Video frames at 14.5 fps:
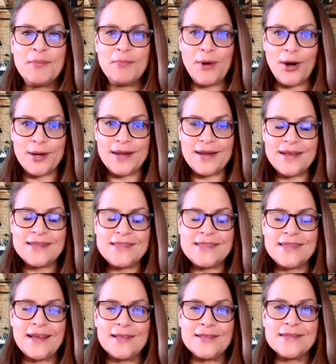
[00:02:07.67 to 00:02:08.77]
marketing and
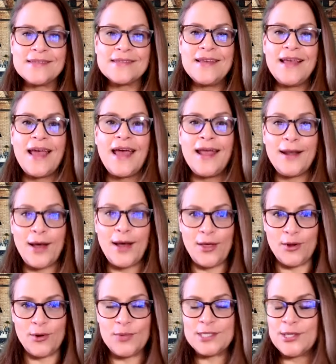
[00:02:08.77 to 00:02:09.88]
sales, and
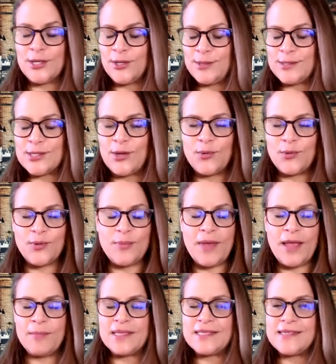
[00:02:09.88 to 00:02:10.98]
other, which includes loan
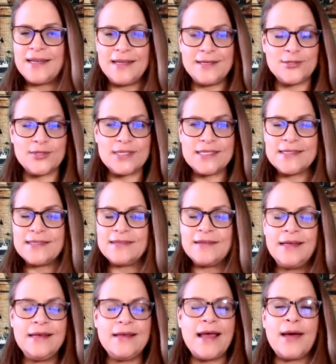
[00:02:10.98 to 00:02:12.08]
repayments and interest and
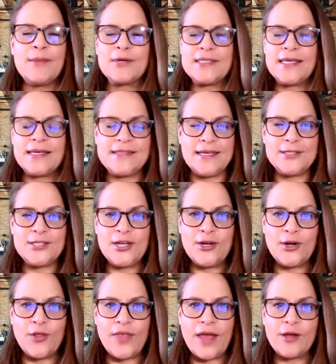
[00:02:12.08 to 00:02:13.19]
amortization
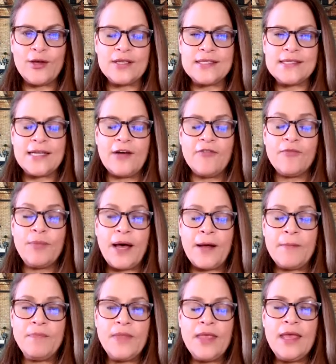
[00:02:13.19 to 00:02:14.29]
and all that good stuff.
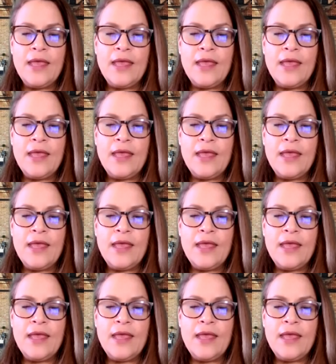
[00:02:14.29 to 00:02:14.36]
But